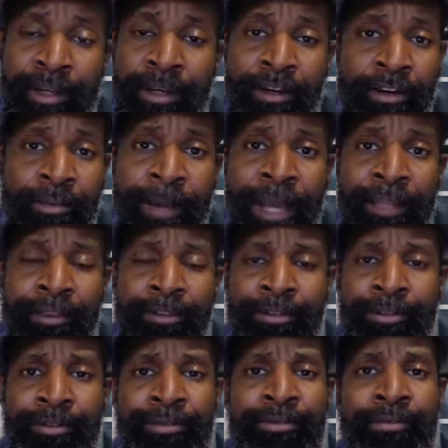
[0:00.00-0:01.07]
Go back
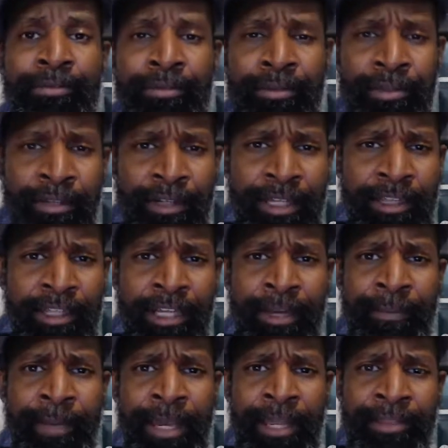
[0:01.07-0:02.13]
through, look at
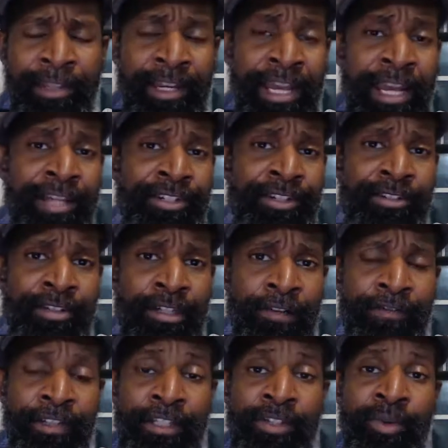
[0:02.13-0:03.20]
them, and then ask
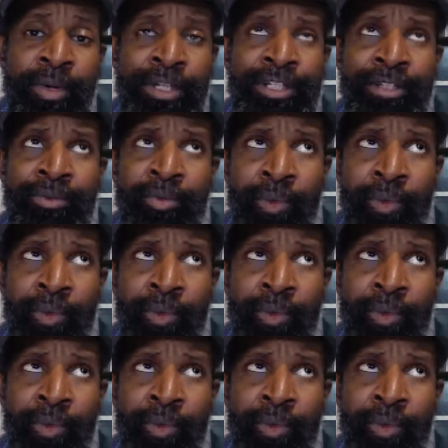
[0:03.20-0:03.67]
yourself this question.